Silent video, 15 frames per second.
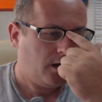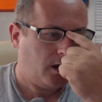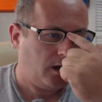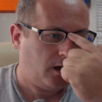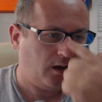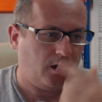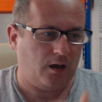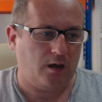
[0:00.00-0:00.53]

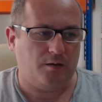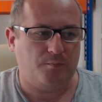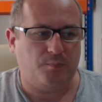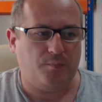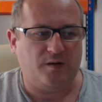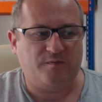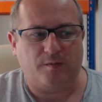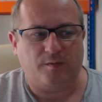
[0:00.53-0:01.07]
uh,
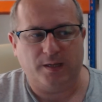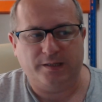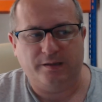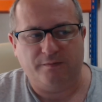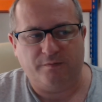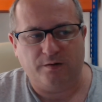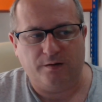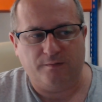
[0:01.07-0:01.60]
but from a
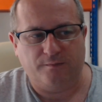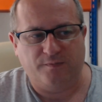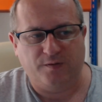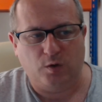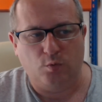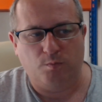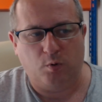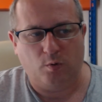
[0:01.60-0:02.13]
different
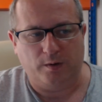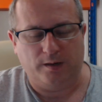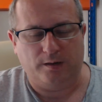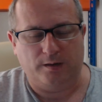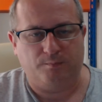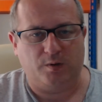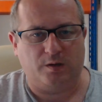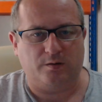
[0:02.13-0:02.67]

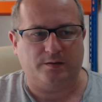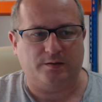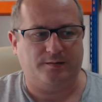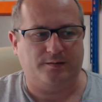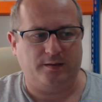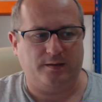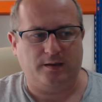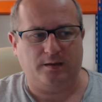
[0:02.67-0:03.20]
viewpoint because I
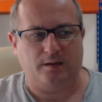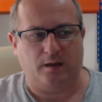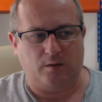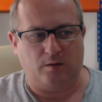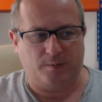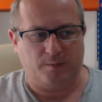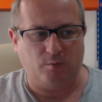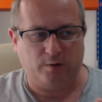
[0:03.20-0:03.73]
think a
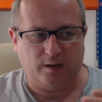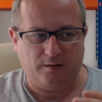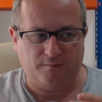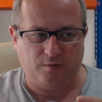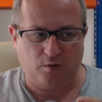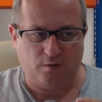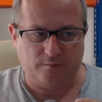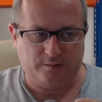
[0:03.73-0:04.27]
lot of people get
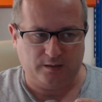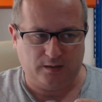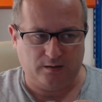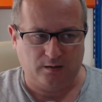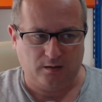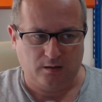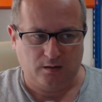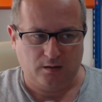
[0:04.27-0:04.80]
involved in